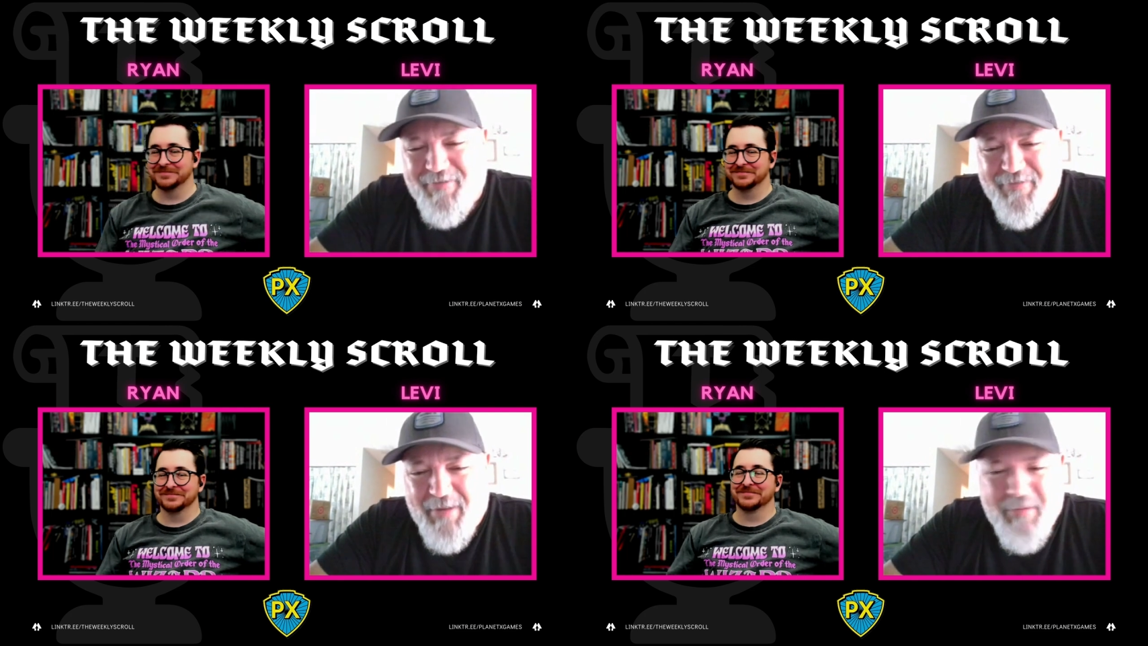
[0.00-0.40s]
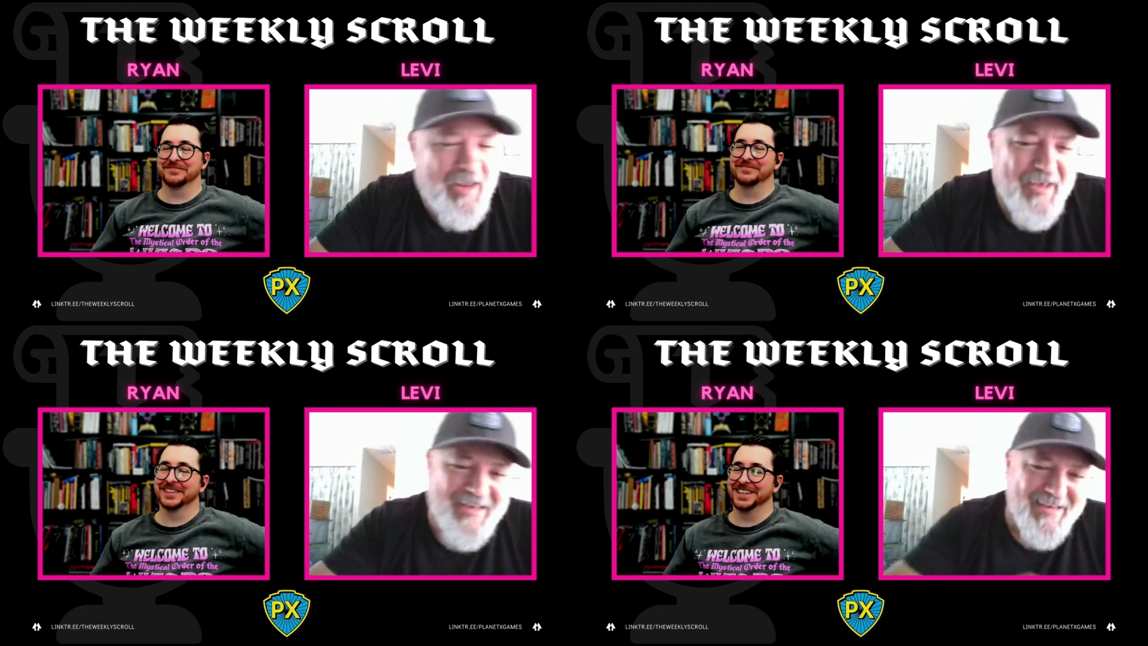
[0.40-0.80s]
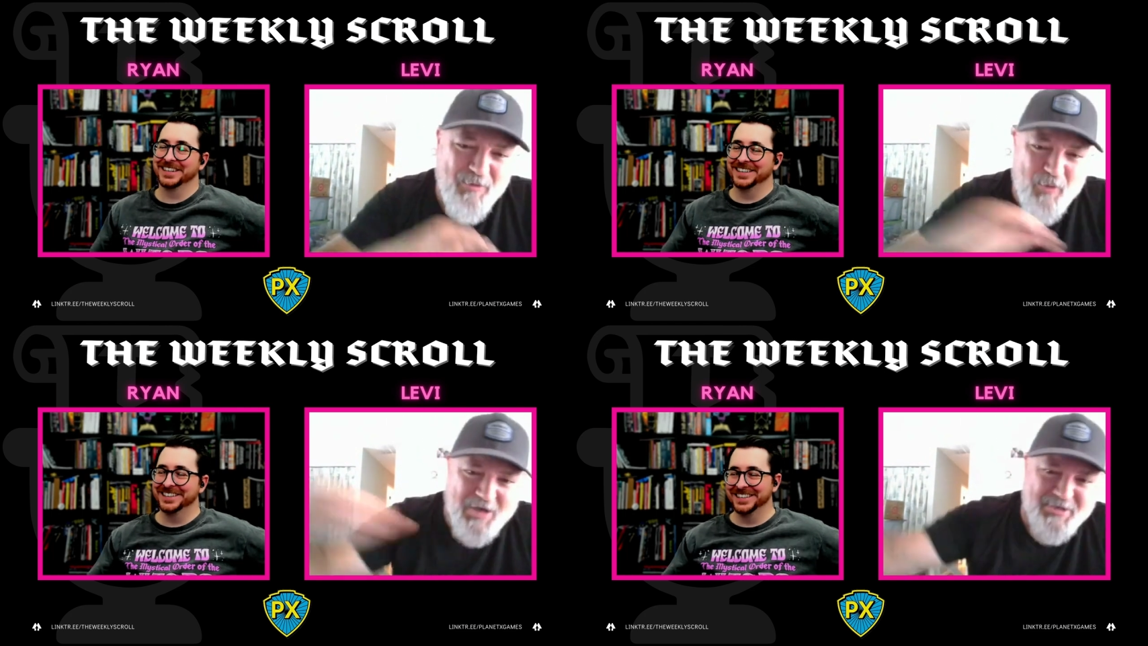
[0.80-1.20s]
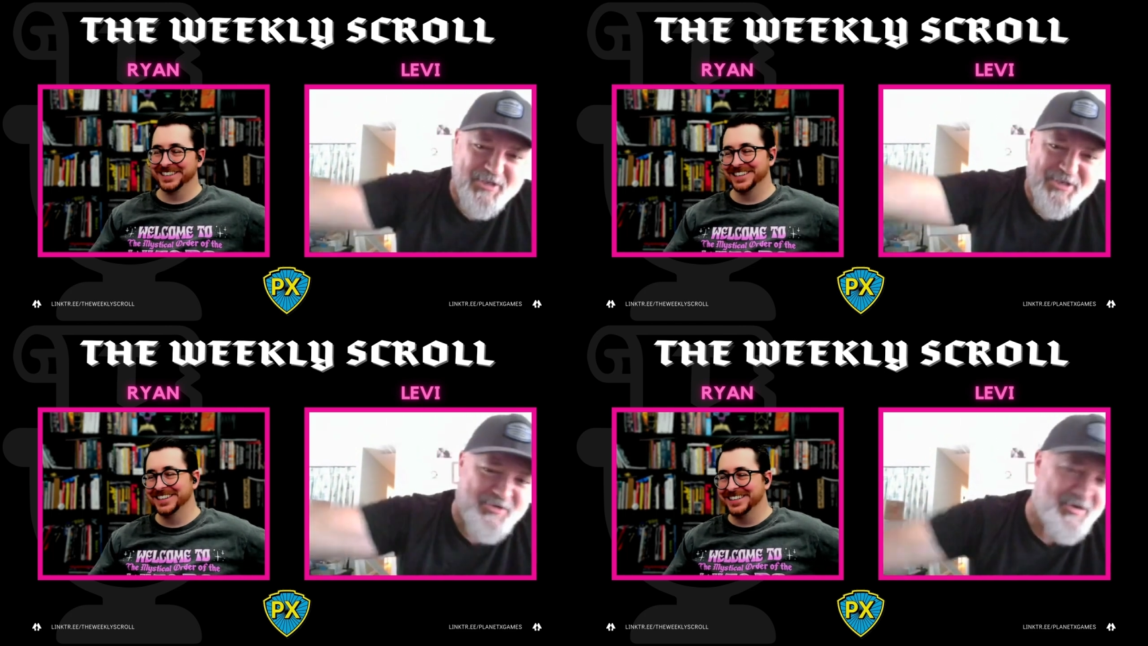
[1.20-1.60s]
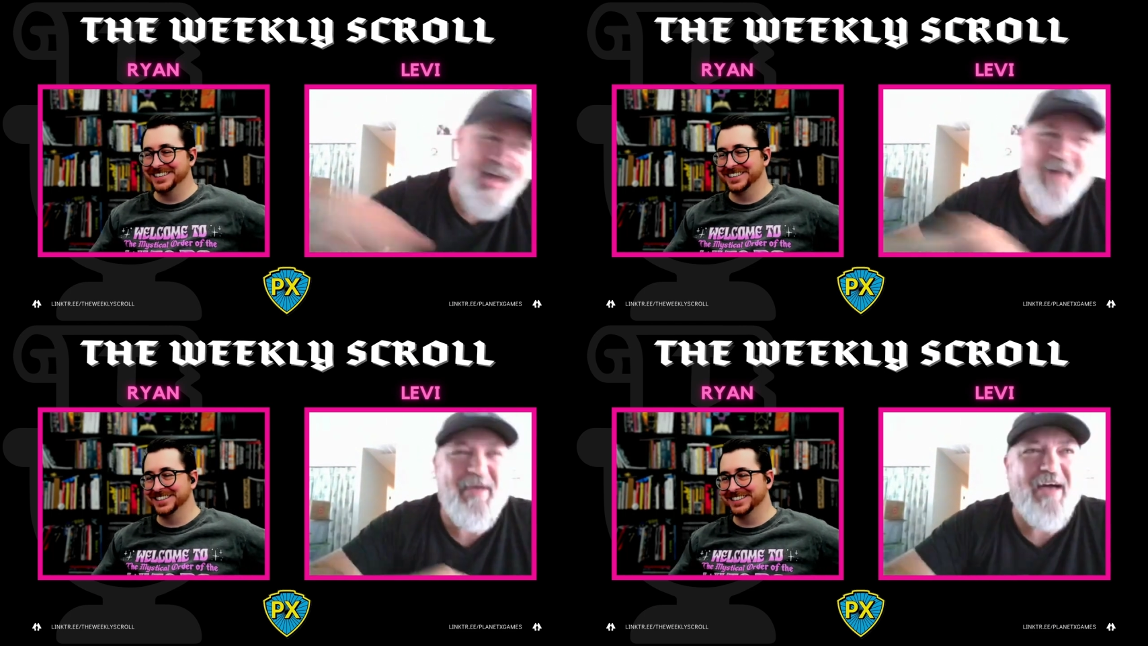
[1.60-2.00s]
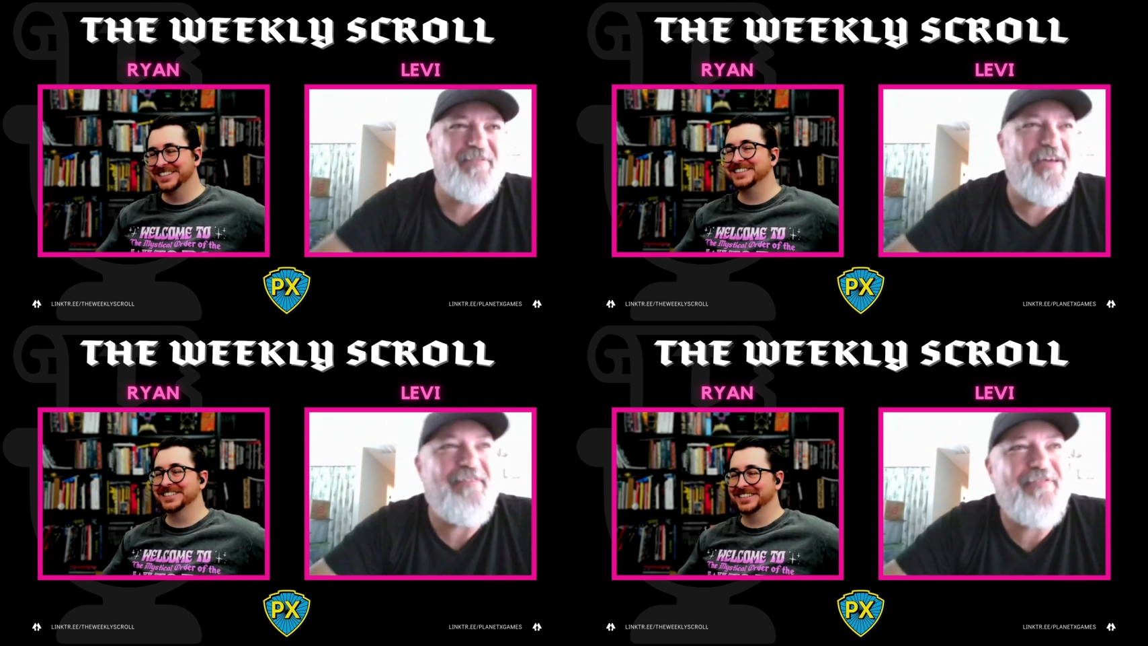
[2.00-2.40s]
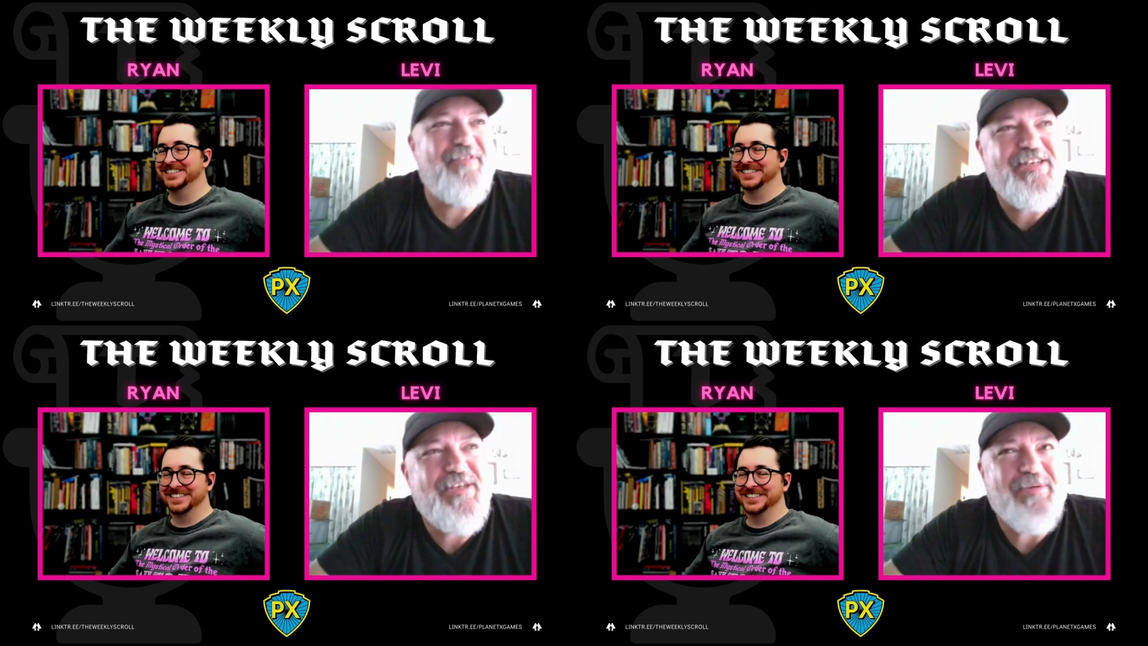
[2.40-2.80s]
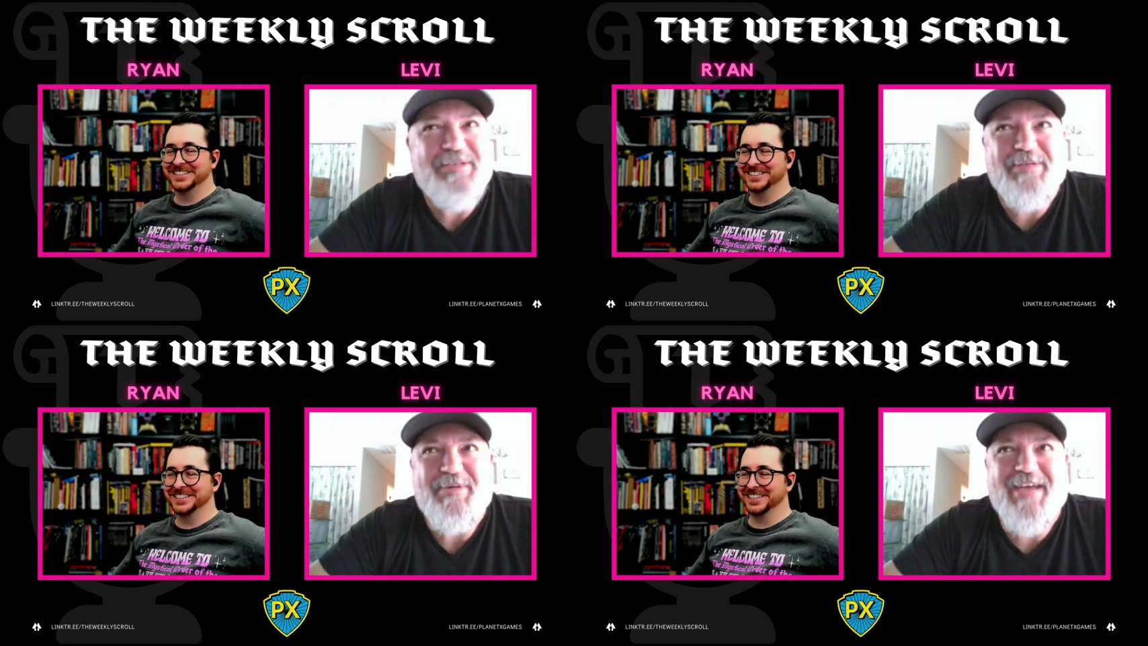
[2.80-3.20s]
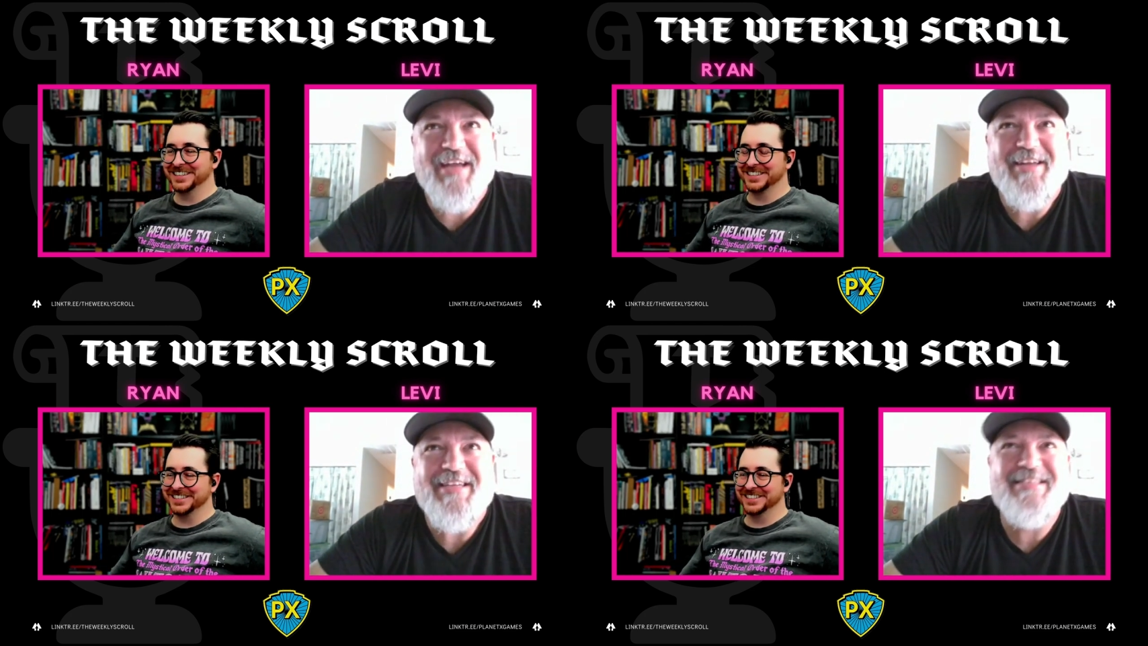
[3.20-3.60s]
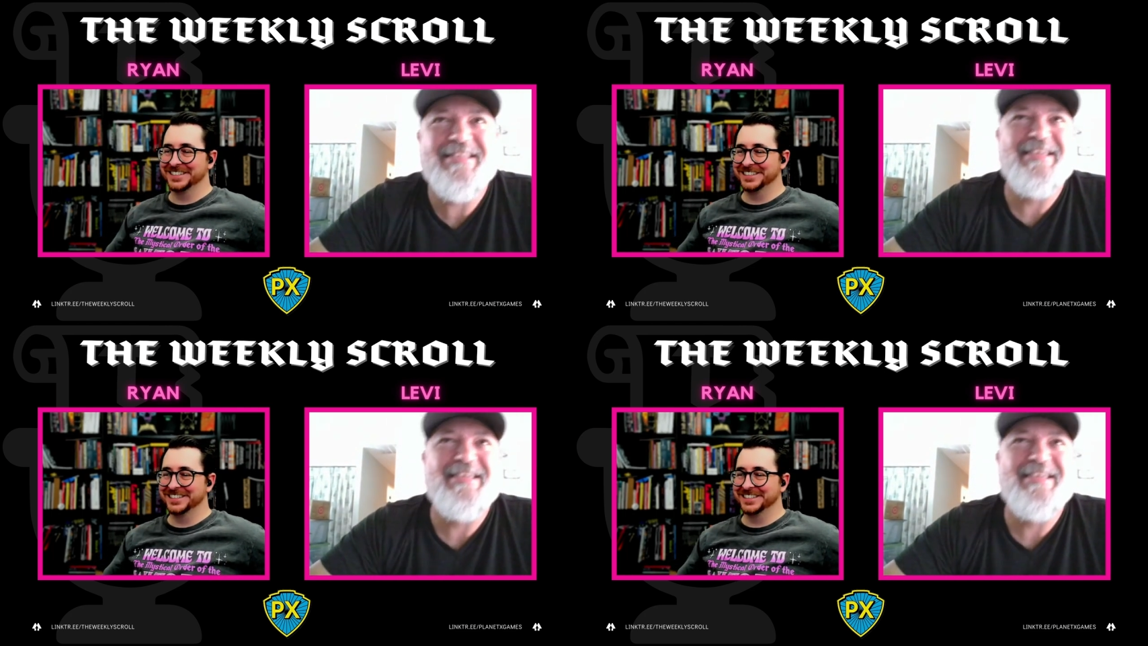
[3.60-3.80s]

Speaker 1: If anybody walks on the street out out out front, she wants to protect us.